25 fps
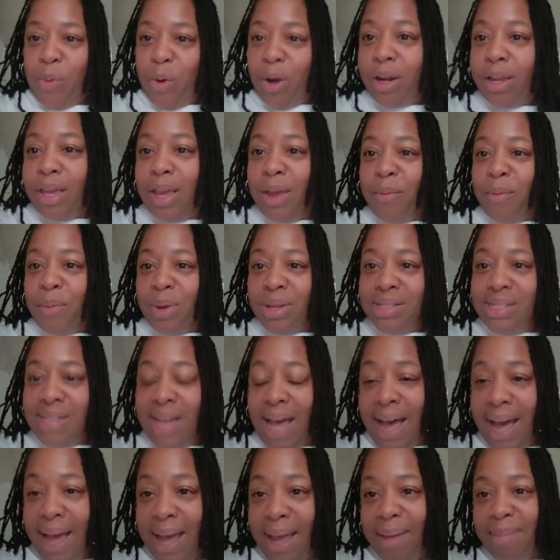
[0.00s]
working one
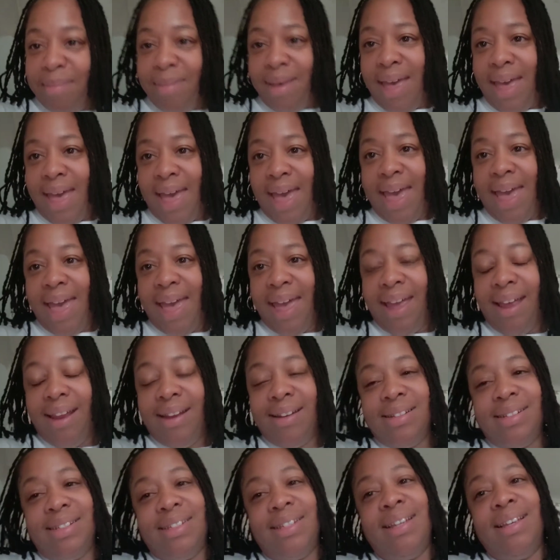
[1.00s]
time,
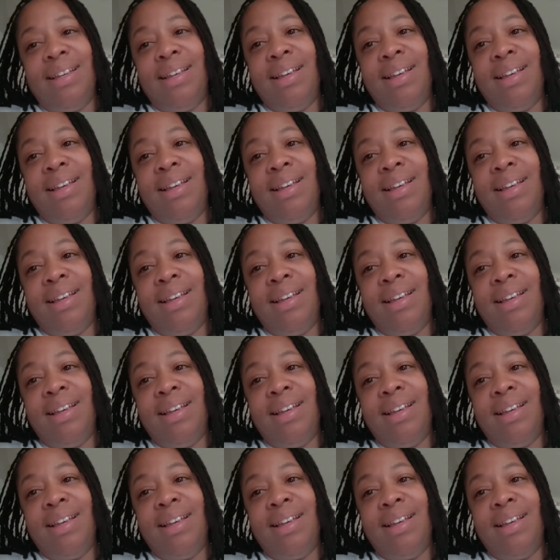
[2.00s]
and